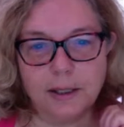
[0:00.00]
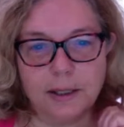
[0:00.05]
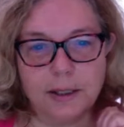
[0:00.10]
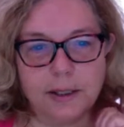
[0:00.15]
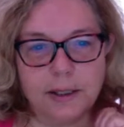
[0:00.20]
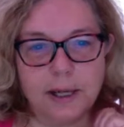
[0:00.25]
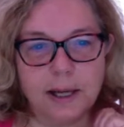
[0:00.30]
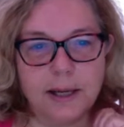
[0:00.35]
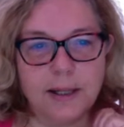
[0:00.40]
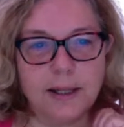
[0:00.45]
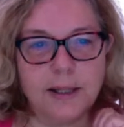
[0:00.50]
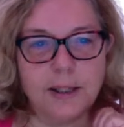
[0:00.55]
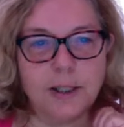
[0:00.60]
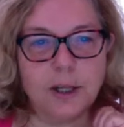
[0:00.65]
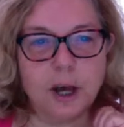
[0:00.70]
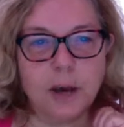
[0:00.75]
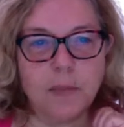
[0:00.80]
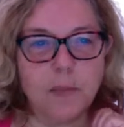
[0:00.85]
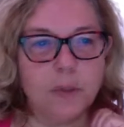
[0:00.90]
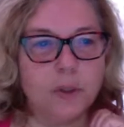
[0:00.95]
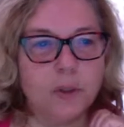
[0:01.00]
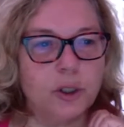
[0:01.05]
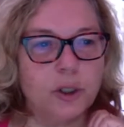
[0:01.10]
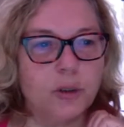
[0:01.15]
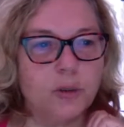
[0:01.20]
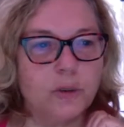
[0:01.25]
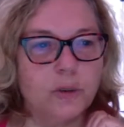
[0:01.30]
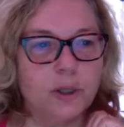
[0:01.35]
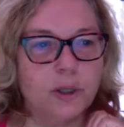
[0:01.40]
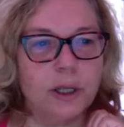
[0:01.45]
take this
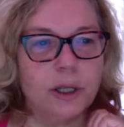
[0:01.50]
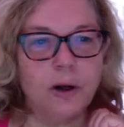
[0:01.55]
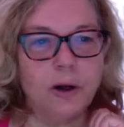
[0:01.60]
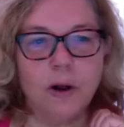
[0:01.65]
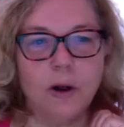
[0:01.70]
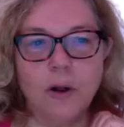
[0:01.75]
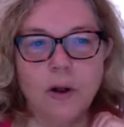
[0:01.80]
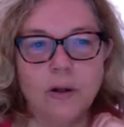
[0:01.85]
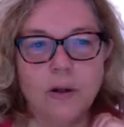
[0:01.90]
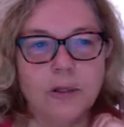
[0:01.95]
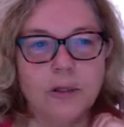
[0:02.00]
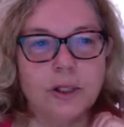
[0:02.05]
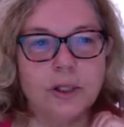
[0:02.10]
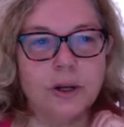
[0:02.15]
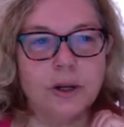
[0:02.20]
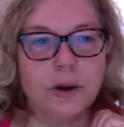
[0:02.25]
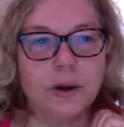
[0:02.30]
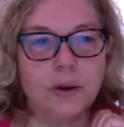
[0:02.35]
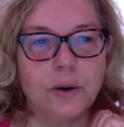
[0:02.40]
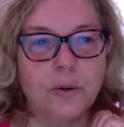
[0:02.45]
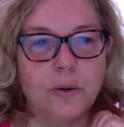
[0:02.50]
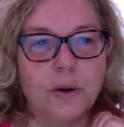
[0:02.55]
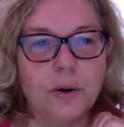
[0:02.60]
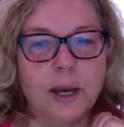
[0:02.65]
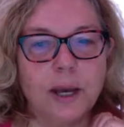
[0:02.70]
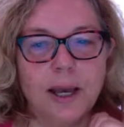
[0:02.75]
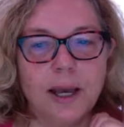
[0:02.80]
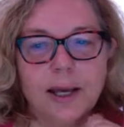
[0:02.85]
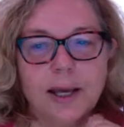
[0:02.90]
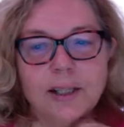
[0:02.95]
opportunity also
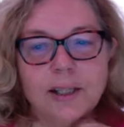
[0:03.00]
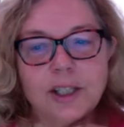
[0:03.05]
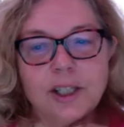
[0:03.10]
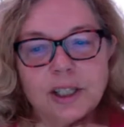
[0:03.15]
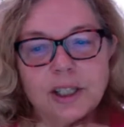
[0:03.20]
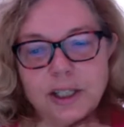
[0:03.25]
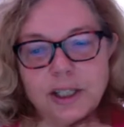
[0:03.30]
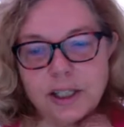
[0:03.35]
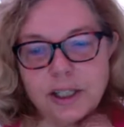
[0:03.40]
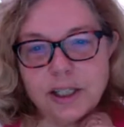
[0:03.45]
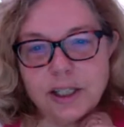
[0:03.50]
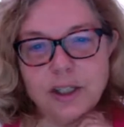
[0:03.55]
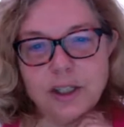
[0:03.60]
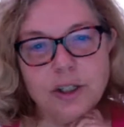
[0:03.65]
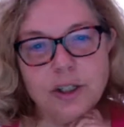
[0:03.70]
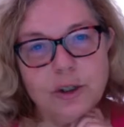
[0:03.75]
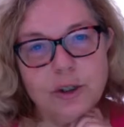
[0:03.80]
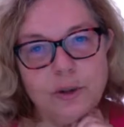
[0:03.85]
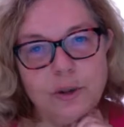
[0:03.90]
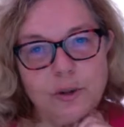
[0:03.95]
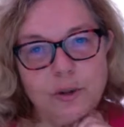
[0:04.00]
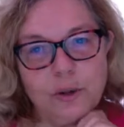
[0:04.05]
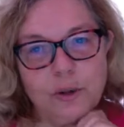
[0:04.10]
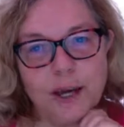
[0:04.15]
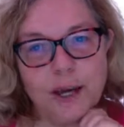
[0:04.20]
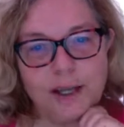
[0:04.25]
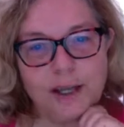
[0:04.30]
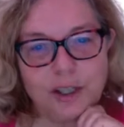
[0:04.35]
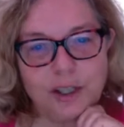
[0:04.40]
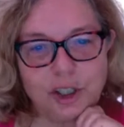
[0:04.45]
just to do
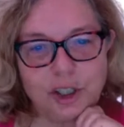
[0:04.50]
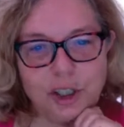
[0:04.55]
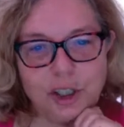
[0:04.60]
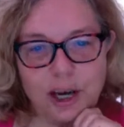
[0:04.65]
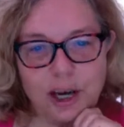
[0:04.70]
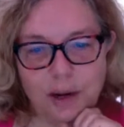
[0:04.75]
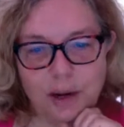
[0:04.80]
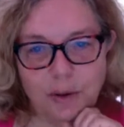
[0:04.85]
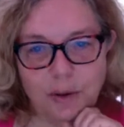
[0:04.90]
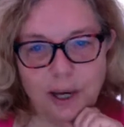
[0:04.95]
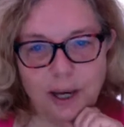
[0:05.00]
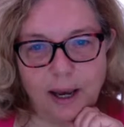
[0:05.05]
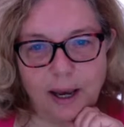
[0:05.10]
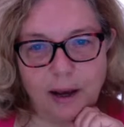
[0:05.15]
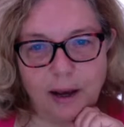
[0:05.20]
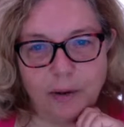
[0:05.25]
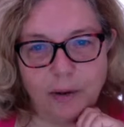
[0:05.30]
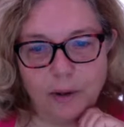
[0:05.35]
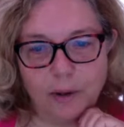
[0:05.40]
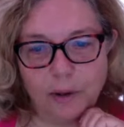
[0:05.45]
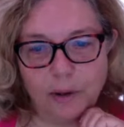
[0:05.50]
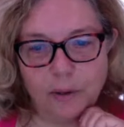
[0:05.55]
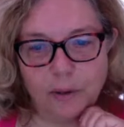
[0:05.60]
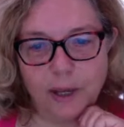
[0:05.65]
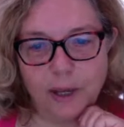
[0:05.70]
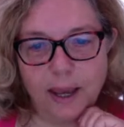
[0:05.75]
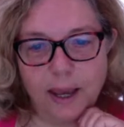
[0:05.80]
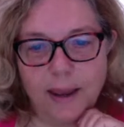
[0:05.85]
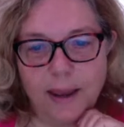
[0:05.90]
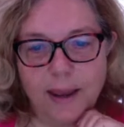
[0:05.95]
a shout out,
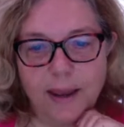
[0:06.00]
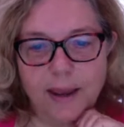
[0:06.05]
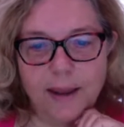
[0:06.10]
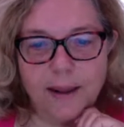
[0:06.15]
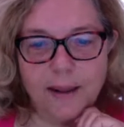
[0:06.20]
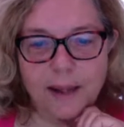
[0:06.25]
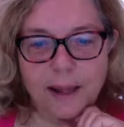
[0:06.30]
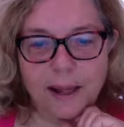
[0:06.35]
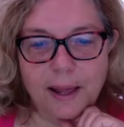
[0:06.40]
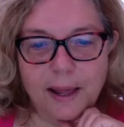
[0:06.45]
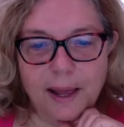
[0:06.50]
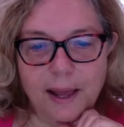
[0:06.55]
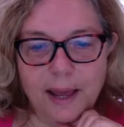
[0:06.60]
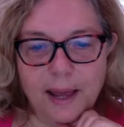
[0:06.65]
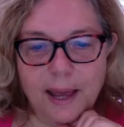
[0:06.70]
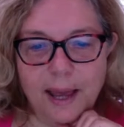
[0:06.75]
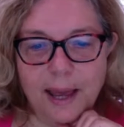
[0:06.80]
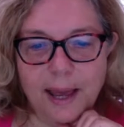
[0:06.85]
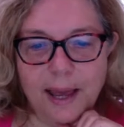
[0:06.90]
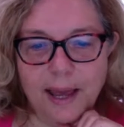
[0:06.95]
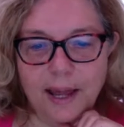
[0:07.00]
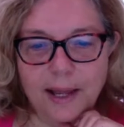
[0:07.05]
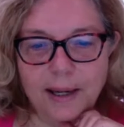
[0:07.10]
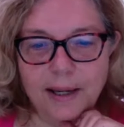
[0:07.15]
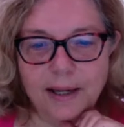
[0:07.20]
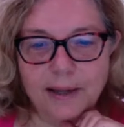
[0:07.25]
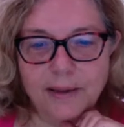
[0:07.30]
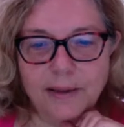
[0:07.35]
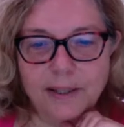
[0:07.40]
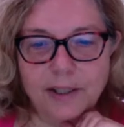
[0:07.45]
okay?
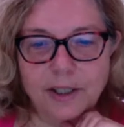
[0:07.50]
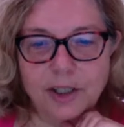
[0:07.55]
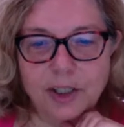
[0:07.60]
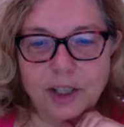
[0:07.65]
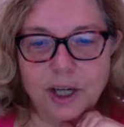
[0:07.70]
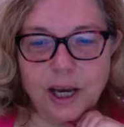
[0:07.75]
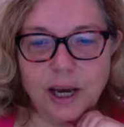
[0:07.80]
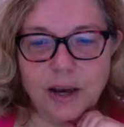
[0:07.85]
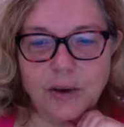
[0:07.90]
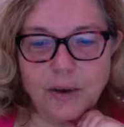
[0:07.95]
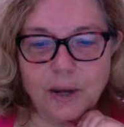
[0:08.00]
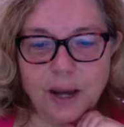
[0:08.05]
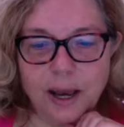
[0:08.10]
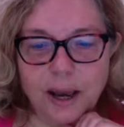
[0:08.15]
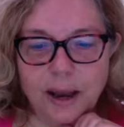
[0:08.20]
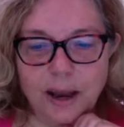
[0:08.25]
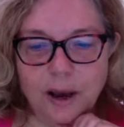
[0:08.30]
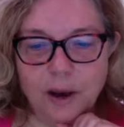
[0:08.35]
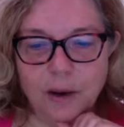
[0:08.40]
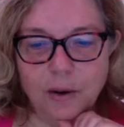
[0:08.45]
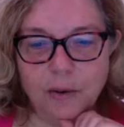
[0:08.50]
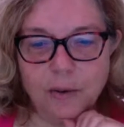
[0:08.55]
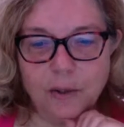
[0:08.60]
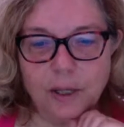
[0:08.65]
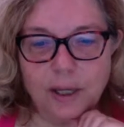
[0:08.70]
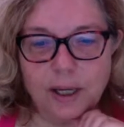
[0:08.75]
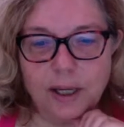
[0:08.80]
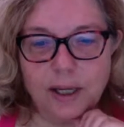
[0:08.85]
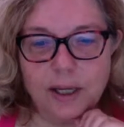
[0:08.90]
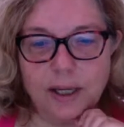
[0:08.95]
And the shout out
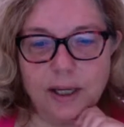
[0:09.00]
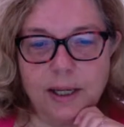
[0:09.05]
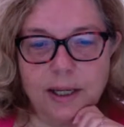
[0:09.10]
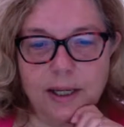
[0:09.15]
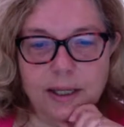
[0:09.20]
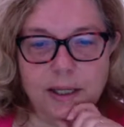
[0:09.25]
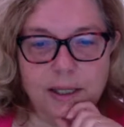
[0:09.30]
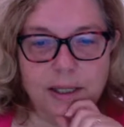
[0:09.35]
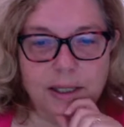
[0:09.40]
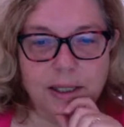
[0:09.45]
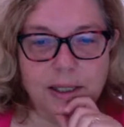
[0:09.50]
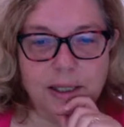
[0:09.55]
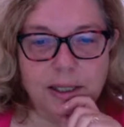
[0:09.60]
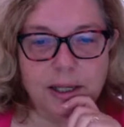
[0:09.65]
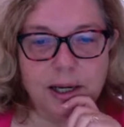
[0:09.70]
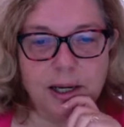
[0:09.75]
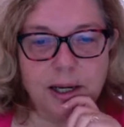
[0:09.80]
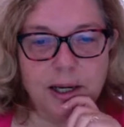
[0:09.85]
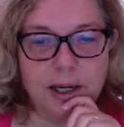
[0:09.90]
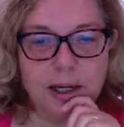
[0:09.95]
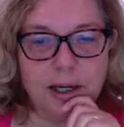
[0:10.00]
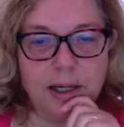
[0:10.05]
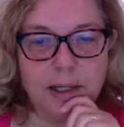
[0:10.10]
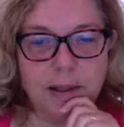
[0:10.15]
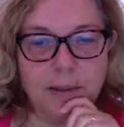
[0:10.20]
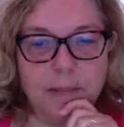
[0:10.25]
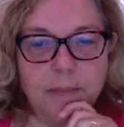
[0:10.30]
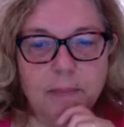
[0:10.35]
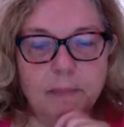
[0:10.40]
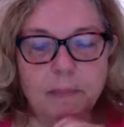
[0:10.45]
is
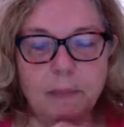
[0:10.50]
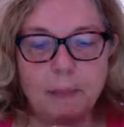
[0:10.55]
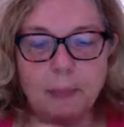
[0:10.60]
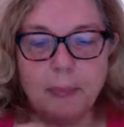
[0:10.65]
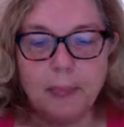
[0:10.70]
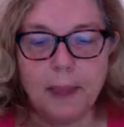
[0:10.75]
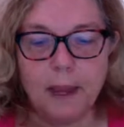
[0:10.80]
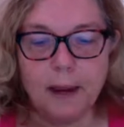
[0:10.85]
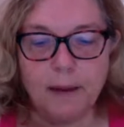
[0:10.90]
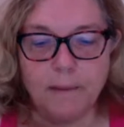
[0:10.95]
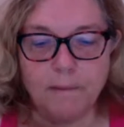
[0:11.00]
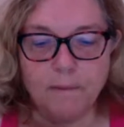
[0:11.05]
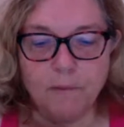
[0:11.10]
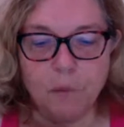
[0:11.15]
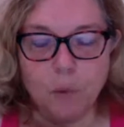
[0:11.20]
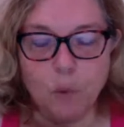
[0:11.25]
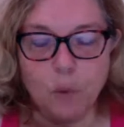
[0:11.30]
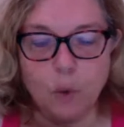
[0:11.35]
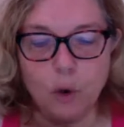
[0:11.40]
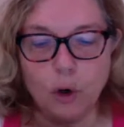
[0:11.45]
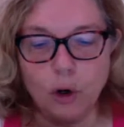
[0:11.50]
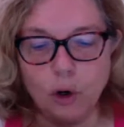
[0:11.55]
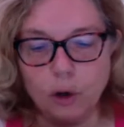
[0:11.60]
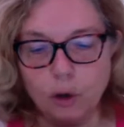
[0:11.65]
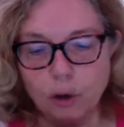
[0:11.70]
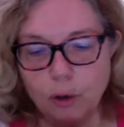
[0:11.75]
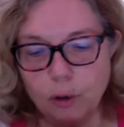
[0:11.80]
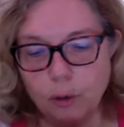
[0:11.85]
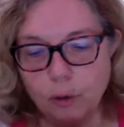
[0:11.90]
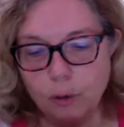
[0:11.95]

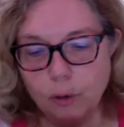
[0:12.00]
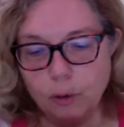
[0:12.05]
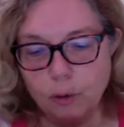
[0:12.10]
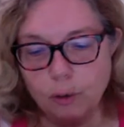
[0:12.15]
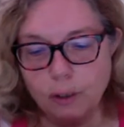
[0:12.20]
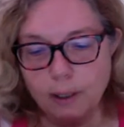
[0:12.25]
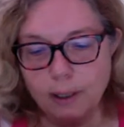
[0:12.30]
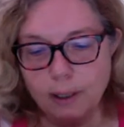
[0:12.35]
for